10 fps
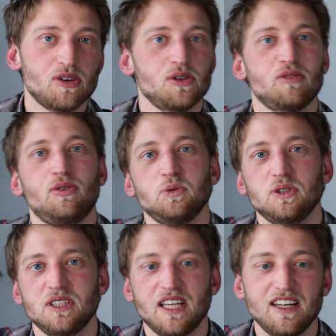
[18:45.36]
the
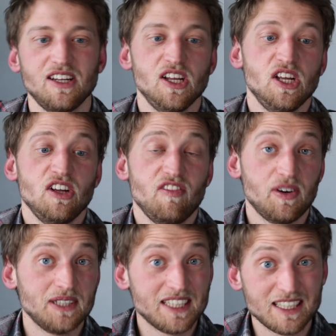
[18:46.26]
autofocus again.
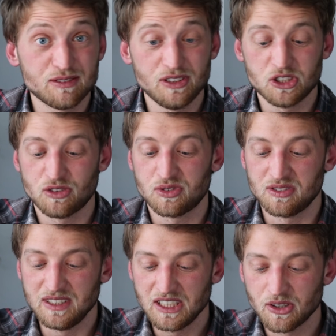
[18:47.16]
Very nice features for
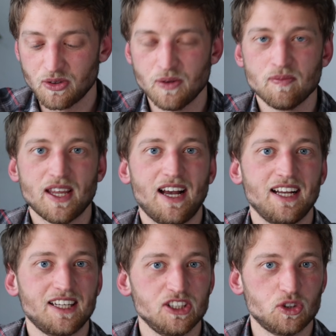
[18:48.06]
video. I
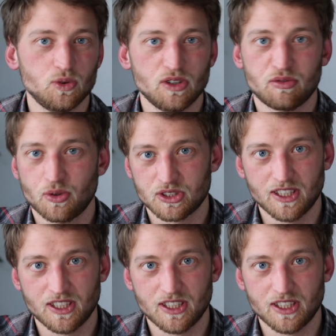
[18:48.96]
can shoot, of course,